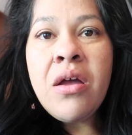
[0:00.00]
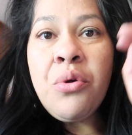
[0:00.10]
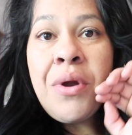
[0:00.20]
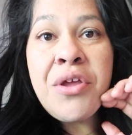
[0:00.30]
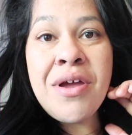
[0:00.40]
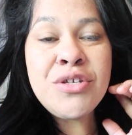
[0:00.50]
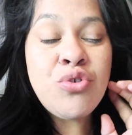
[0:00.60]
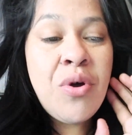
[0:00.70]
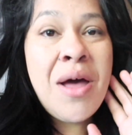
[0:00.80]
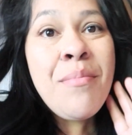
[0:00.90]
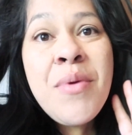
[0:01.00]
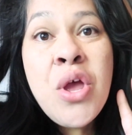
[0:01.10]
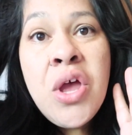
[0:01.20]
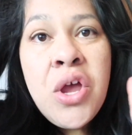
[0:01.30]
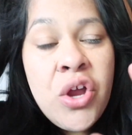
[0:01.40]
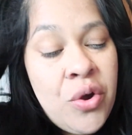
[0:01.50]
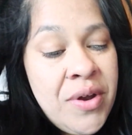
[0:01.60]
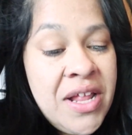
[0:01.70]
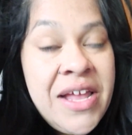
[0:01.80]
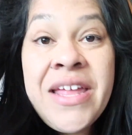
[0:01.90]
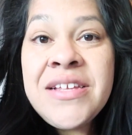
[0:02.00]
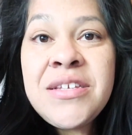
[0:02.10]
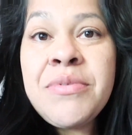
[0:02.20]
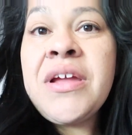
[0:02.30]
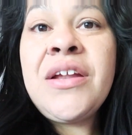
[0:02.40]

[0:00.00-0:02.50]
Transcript: All right, yeah. So I'm currently eating something.